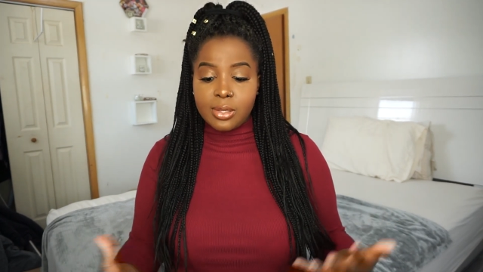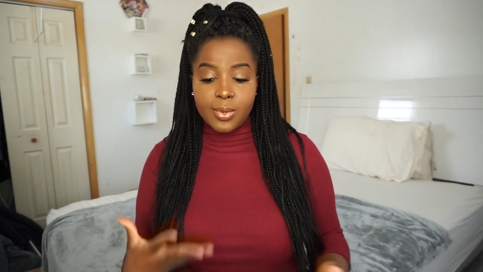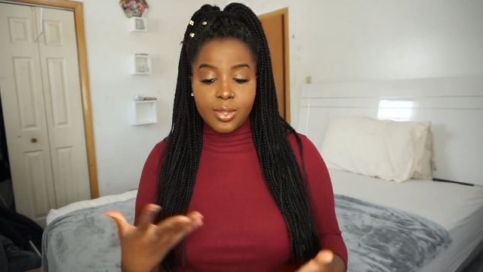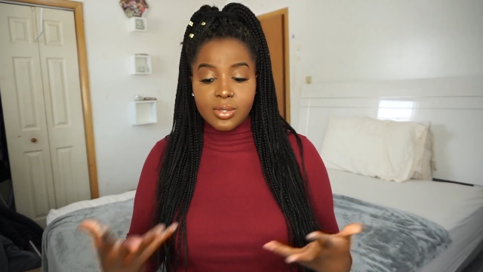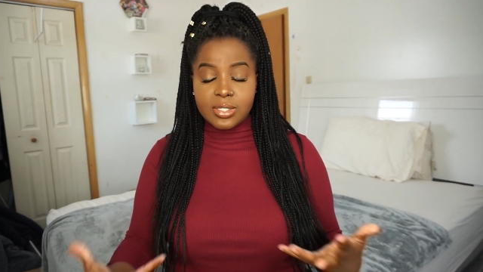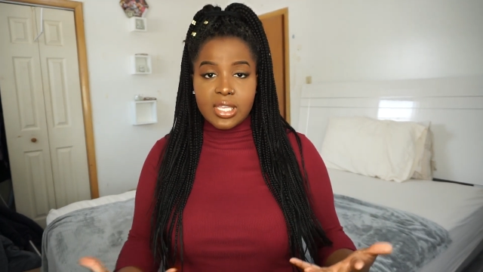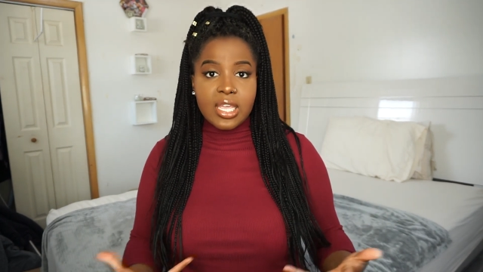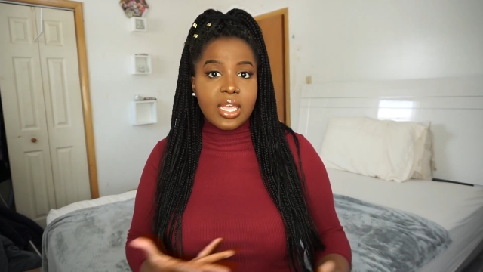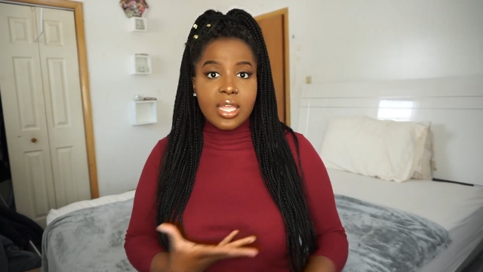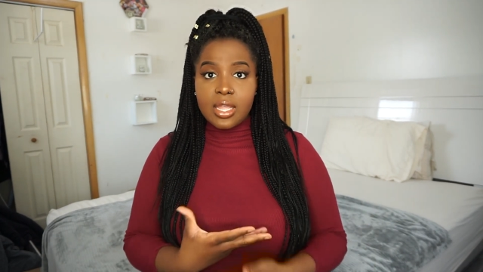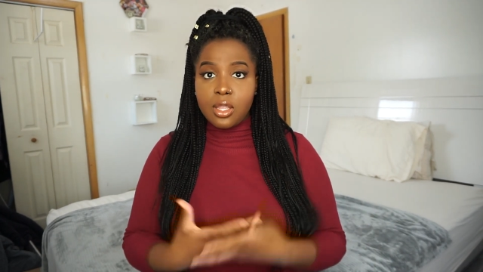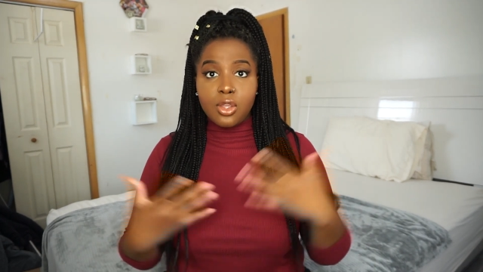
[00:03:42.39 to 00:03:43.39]
when you see
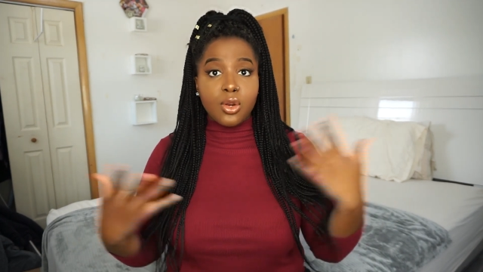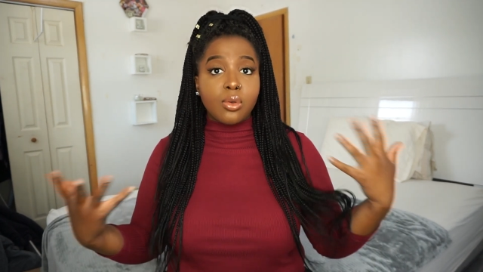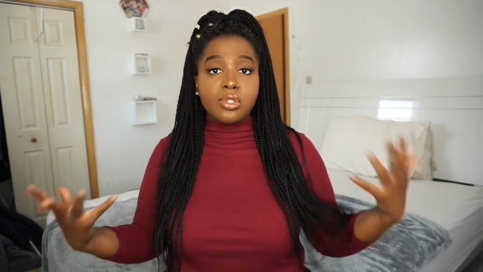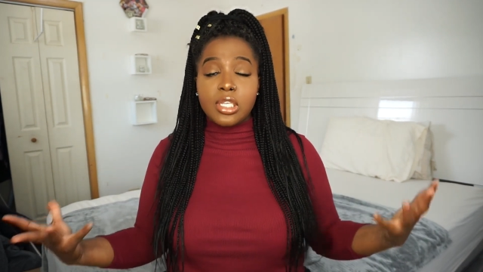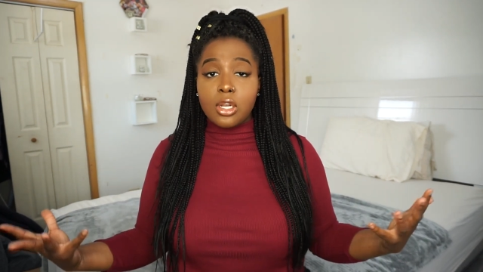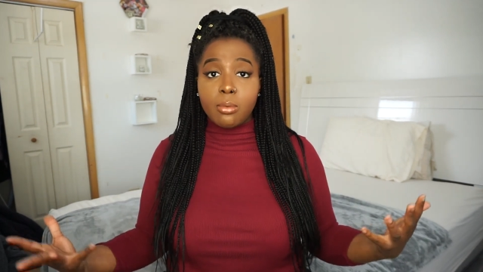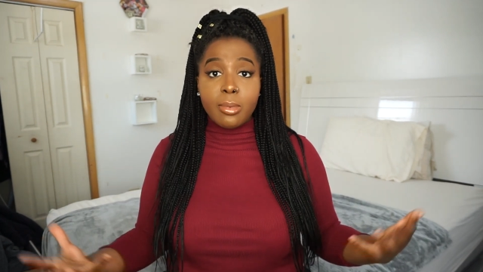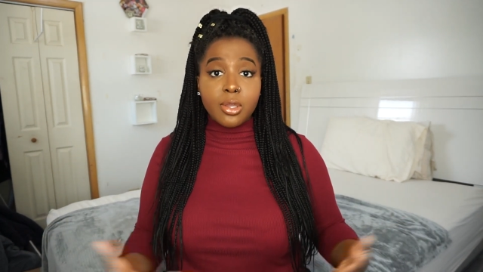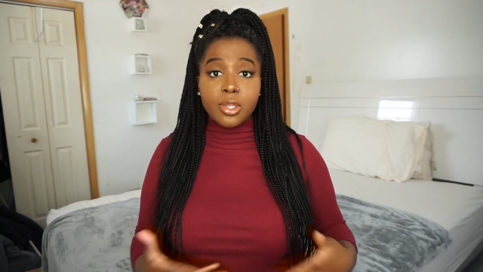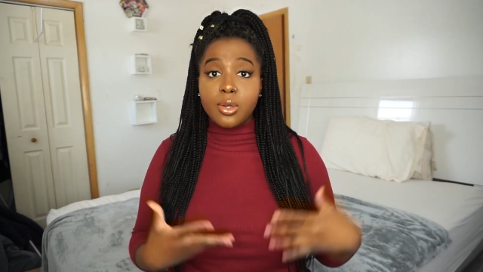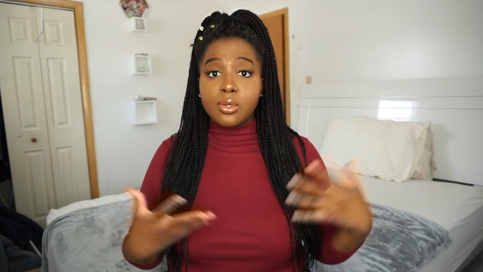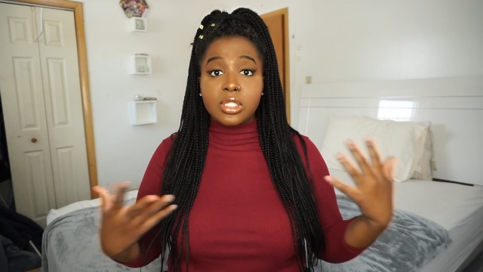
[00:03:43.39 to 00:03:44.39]
it, you don't see no
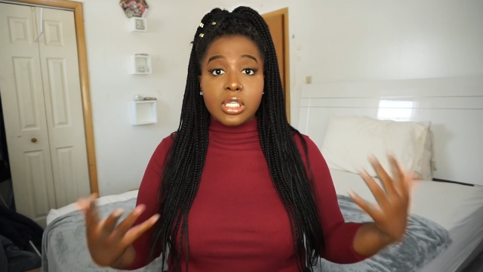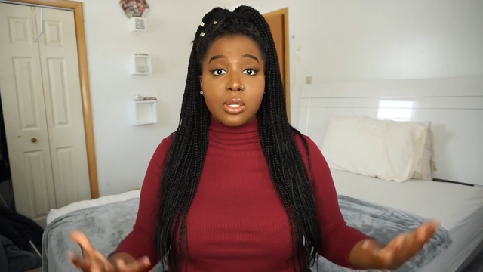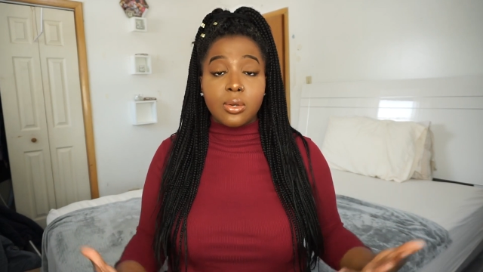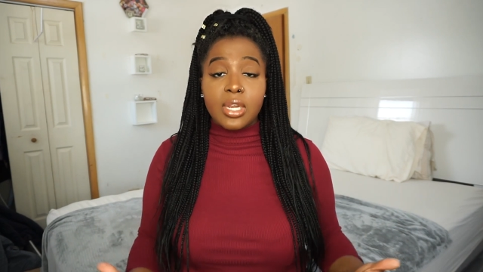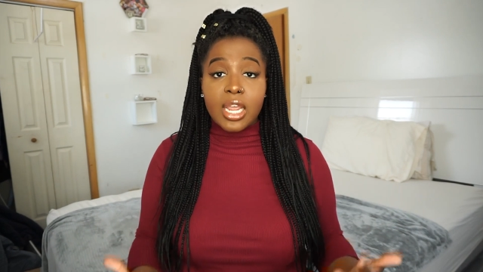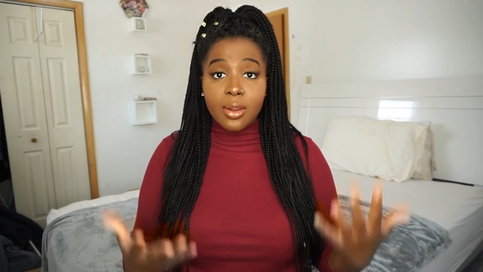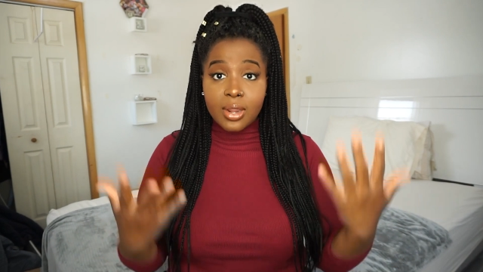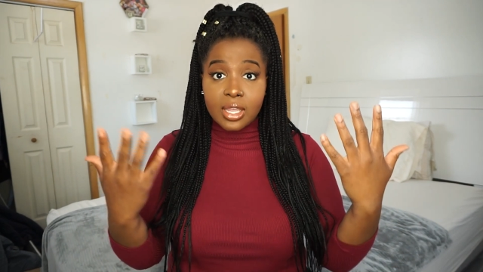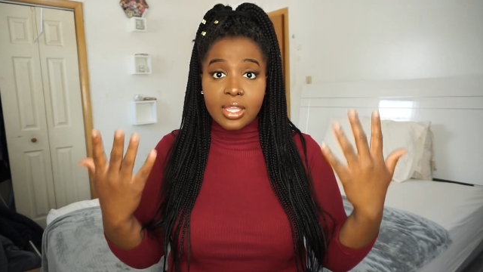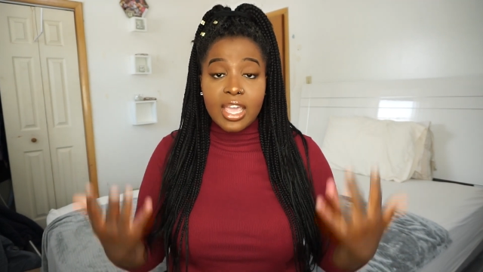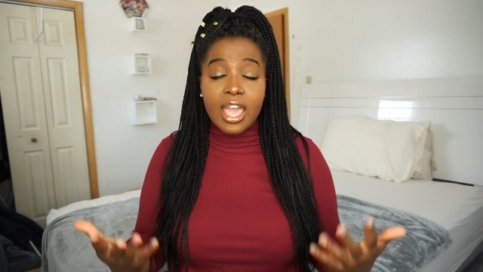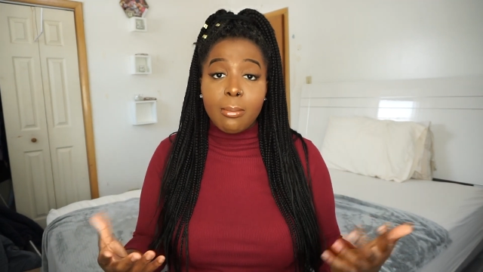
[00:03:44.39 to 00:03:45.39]
milk, you don't see no
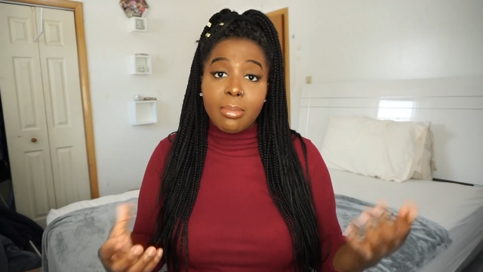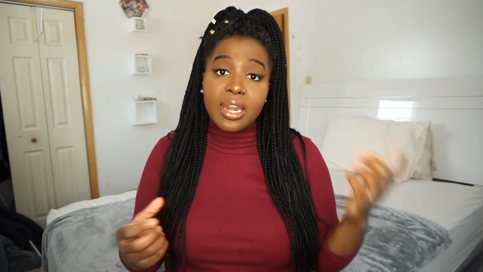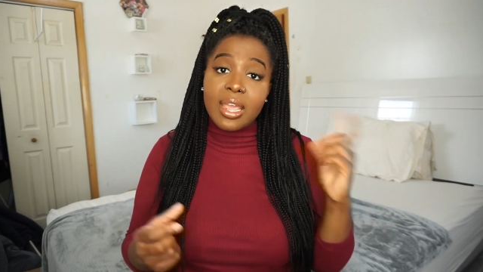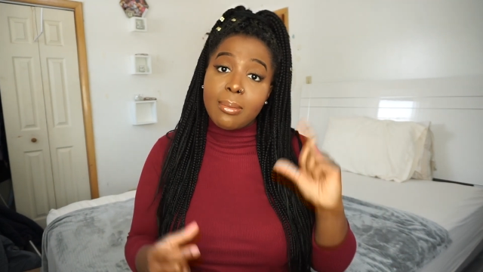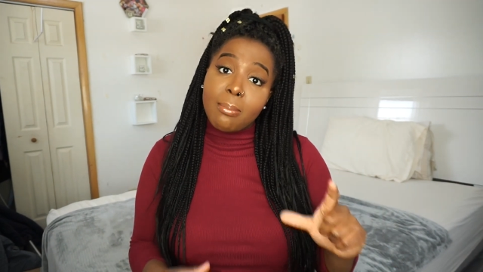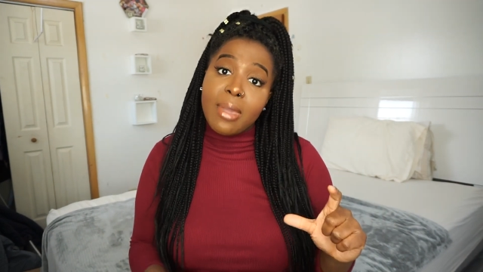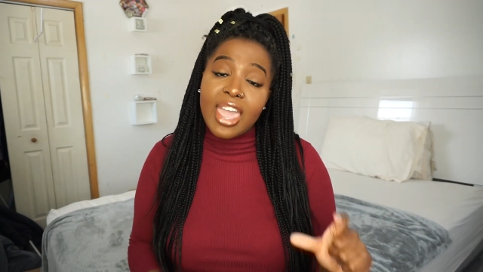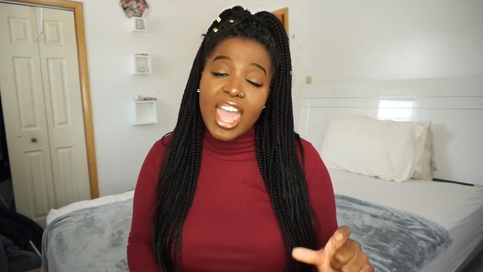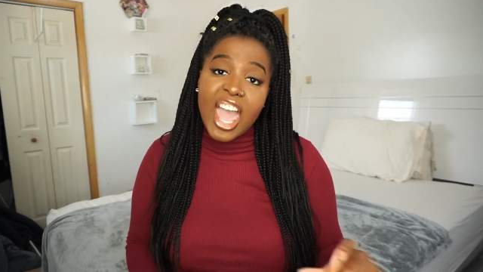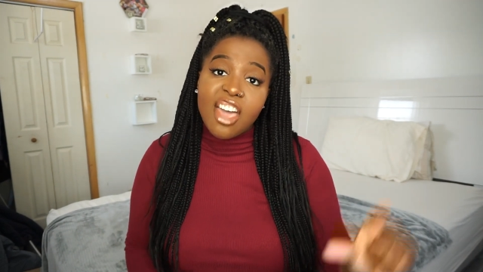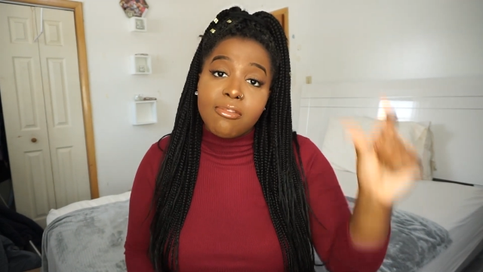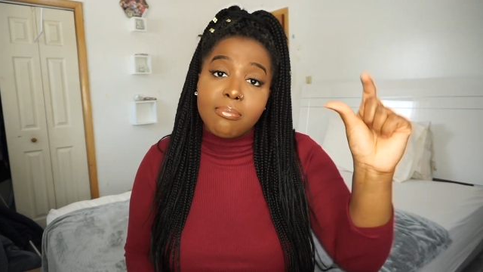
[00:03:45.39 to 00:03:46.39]
dairy yet, but it may
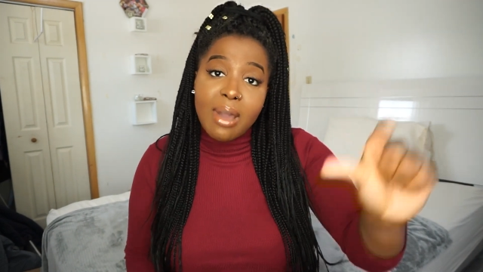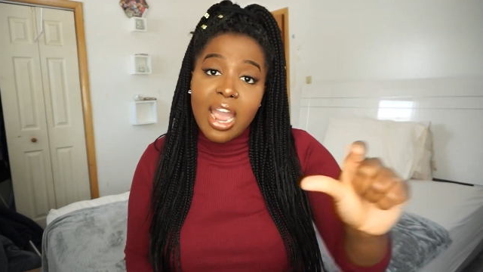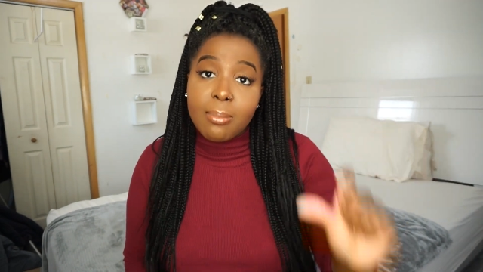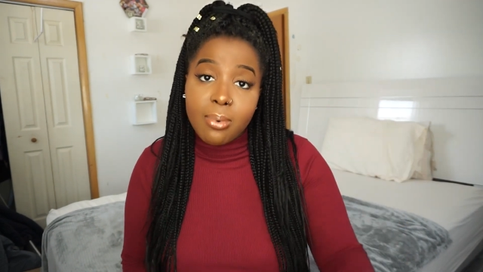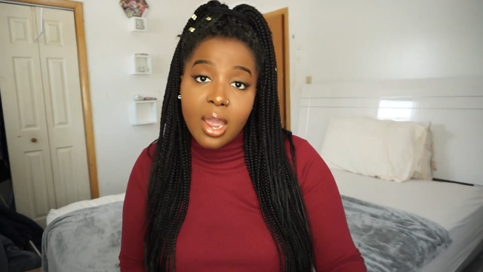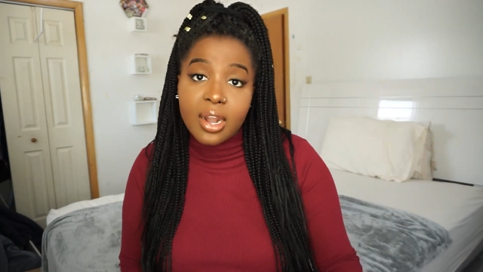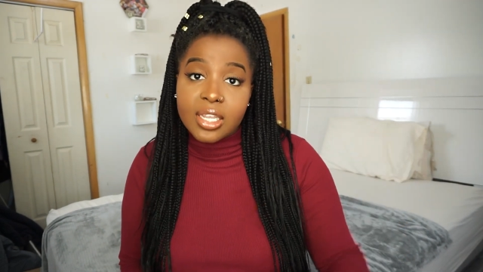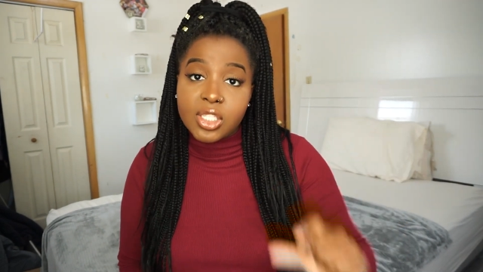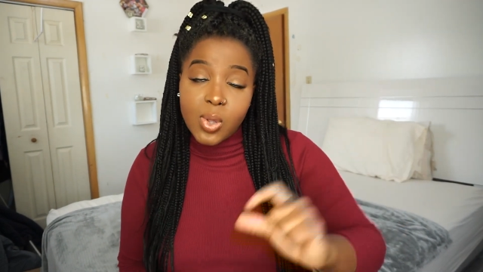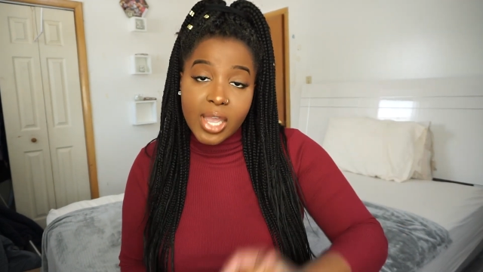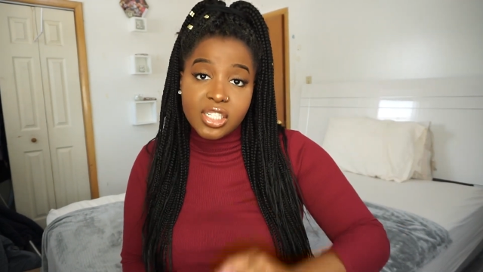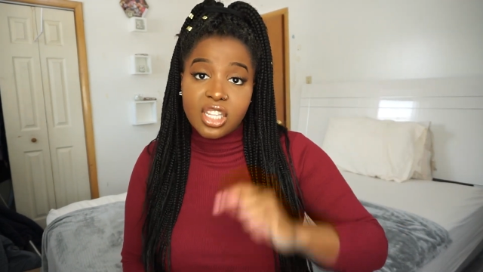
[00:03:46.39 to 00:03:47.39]
have
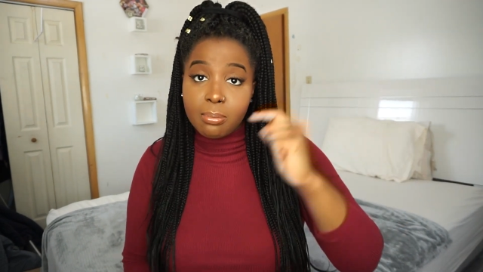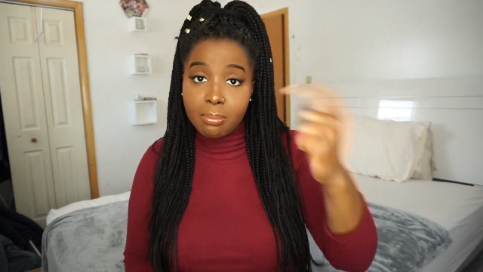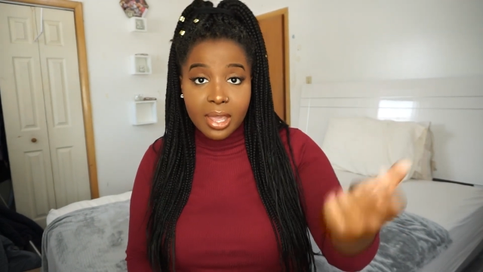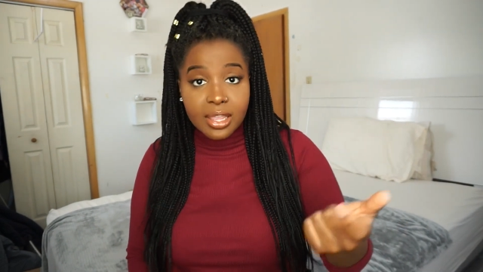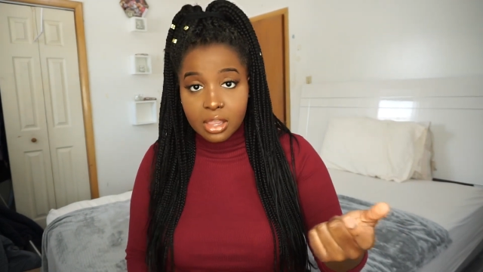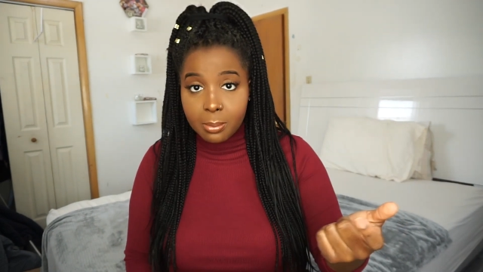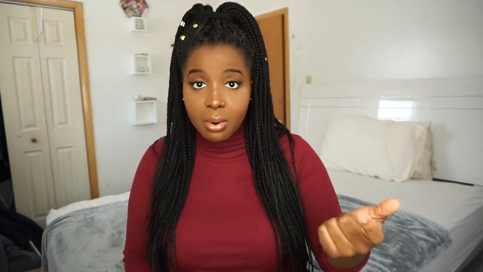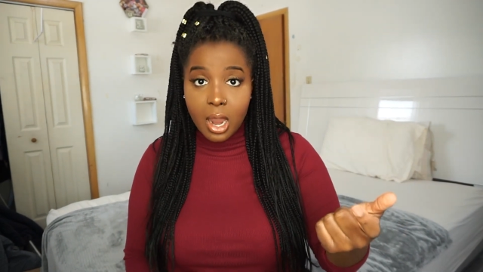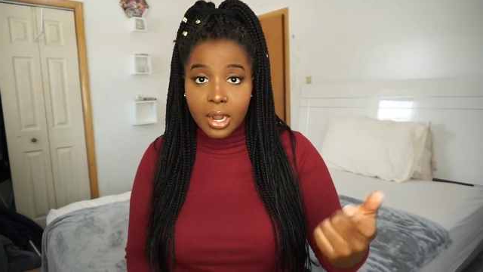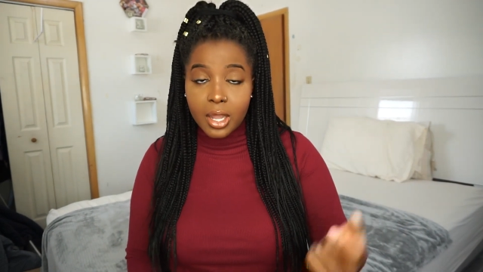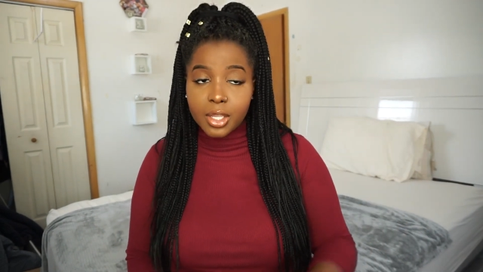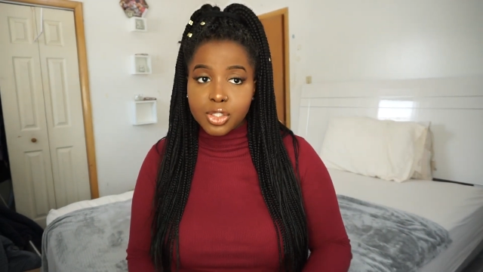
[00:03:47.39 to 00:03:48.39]
byproducts to actually make the
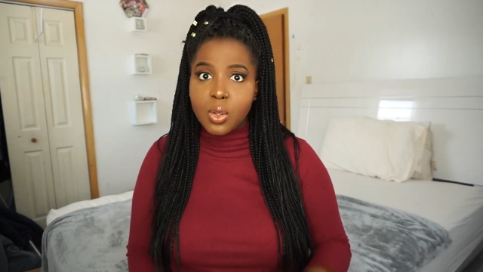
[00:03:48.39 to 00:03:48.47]
product.